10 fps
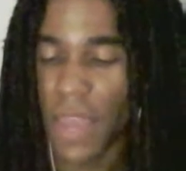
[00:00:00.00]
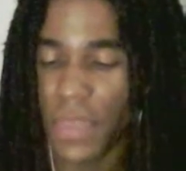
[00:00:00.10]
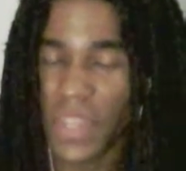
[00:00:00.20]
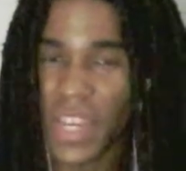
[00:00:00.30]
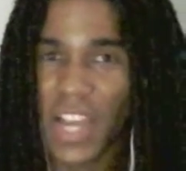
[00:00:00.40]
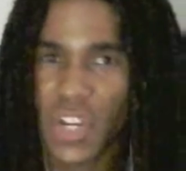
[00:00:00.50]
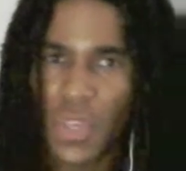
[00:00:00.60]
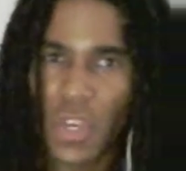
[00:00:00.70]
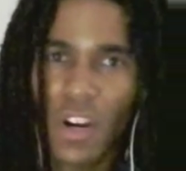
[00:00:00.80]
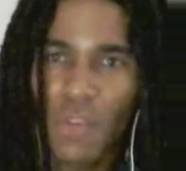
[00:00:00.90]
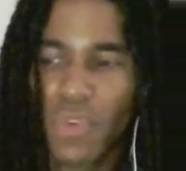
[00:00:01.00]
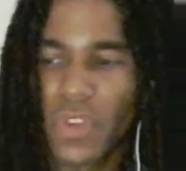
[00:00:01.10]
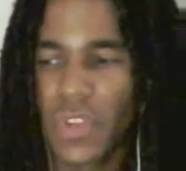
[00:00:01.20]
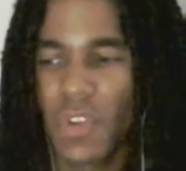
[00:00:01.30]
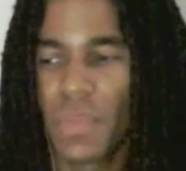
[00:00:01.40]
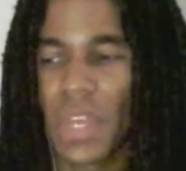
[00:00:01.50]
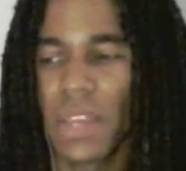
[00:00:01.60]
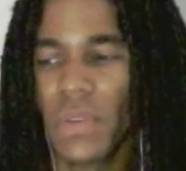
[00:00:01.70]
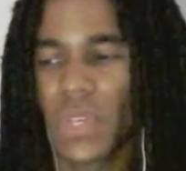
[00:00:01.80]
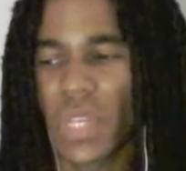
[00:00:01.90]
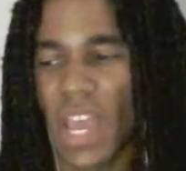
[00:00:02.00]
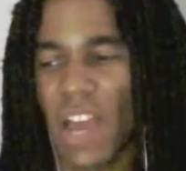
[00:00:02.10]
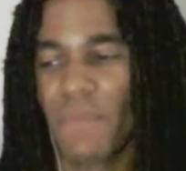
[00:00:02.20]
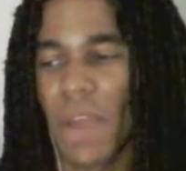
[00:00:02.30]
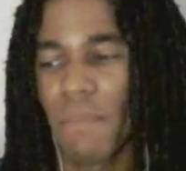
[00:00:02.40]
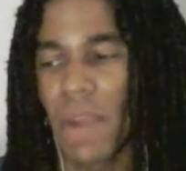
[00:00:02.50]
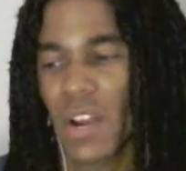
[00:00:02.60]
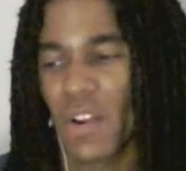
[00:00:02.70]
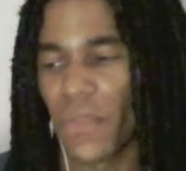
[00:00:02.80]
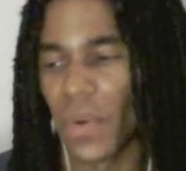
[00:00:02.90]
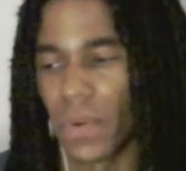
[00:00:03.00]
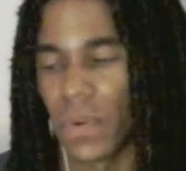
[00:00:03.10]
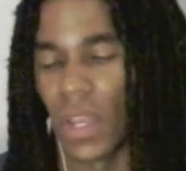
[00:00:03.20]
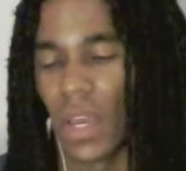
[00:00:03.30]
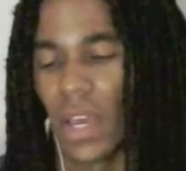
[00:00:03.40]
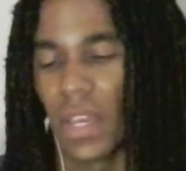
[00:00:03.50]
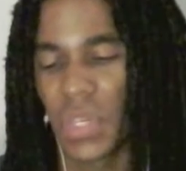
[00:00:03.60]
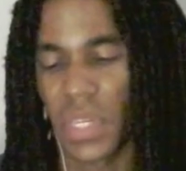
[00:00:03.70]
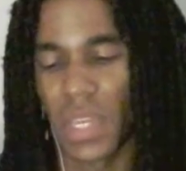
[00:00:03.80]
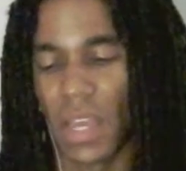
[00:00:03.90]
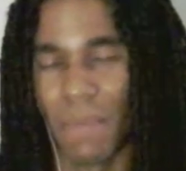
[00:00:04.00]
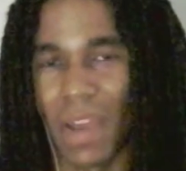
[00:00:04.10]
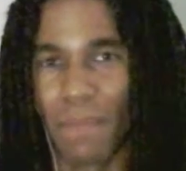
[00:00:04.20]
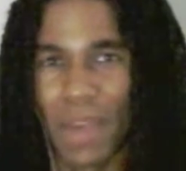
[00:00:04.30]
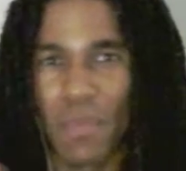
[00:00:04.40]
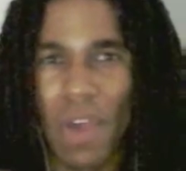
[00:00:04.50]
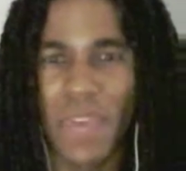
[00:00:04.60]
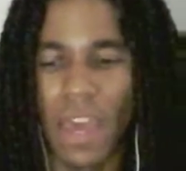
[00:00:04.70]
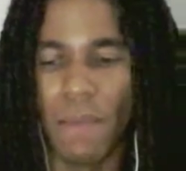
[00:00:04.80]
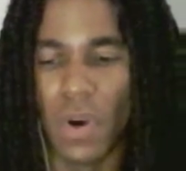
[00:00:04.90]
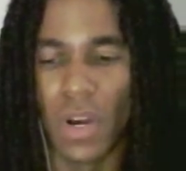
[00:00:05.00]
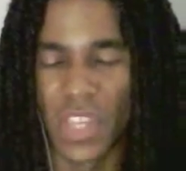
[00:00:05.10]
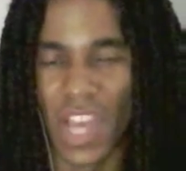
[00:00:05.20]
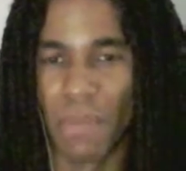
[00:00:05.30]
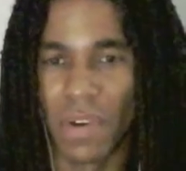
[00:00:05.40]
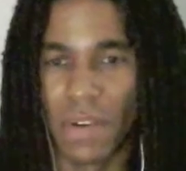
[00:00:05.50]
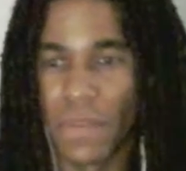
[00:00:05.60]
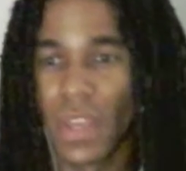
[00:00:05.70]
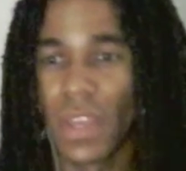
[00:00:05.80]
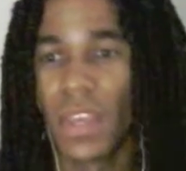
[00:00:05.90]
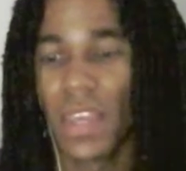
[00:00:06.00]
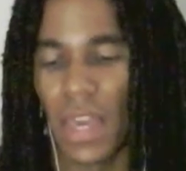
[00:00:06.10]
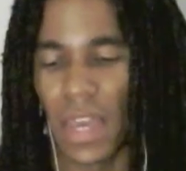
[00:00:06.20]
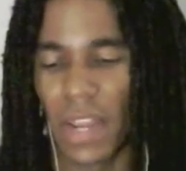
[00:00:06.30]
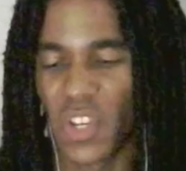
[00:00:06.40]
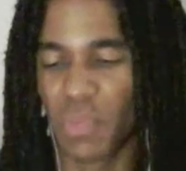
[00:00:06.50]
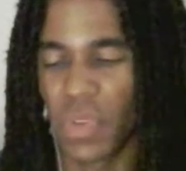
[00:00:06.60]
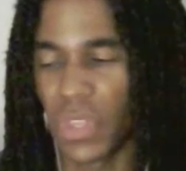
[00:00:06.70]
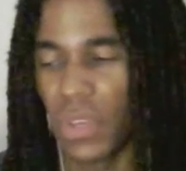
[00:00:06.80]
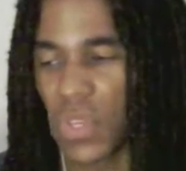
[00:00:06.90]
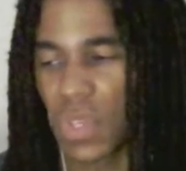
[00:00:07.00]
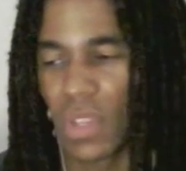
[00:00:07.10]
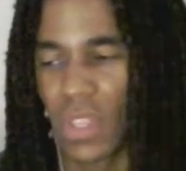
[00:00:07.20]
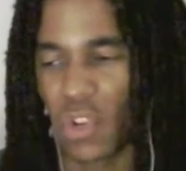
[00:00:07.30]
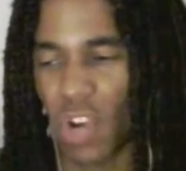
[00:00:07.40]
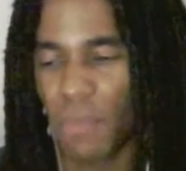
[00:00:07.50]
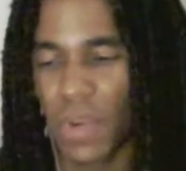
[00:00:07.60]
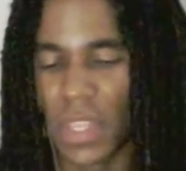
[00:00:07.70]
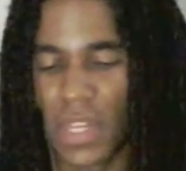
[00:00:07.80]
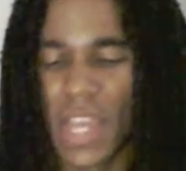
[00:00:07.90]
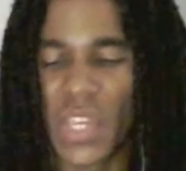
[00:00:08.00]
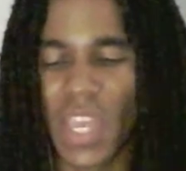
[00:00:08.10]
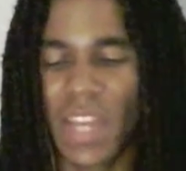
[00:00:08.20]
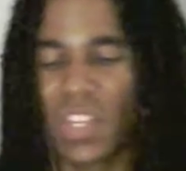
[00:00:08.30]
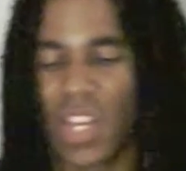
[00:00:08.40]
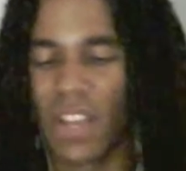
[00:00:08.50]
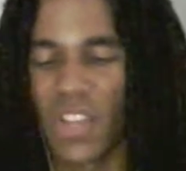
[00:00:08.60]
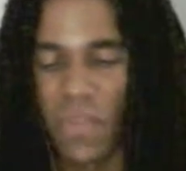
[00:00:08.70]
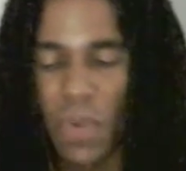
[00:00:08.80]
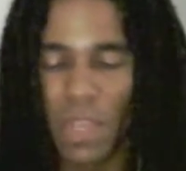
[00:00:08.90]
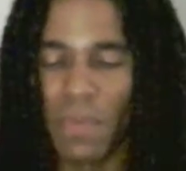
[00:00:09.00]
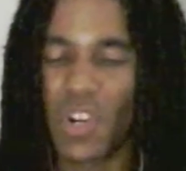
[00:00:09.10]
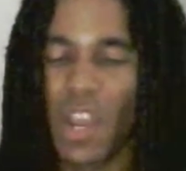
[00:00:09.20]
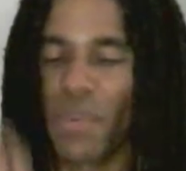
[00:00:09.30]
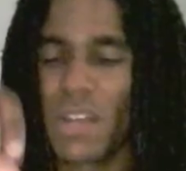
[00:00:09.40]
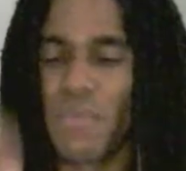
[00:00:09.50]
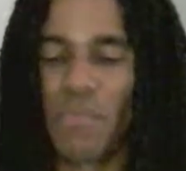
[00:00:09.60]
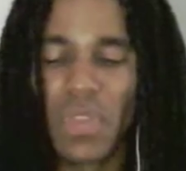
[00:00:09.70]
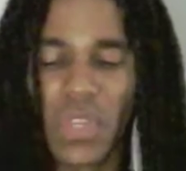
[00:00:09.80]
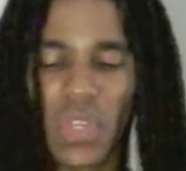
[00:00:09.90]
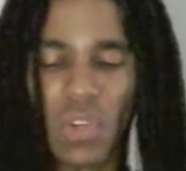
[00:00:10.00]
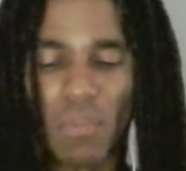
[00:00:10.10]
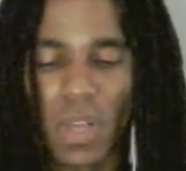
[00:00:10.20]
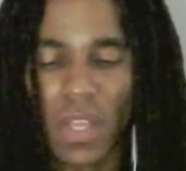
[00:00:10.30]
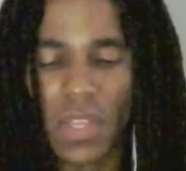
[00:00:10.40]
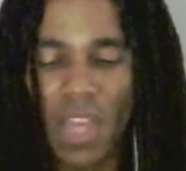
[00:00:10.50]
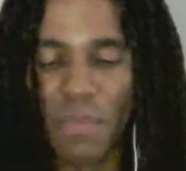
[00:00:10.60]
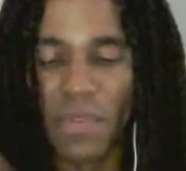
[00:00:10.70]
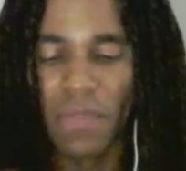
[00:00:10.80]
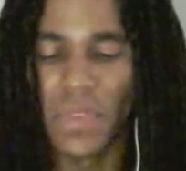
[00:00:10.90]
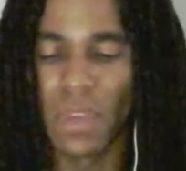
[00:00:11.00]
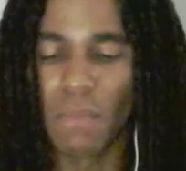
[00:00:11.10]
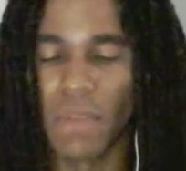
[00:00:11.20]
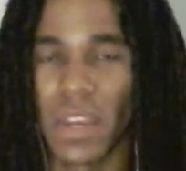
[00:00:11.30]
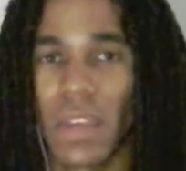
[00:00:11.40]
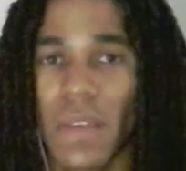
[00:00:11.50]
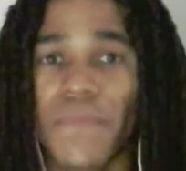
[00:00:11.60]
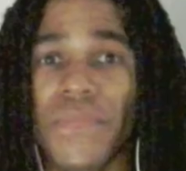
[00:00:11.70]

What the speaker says: And that's actually the cardboard tube that I used to have my microphone, my webcam on top of. And I just used the tripod on the desk. Instead, I just fold up the tripod and put the snowball on top of the mic.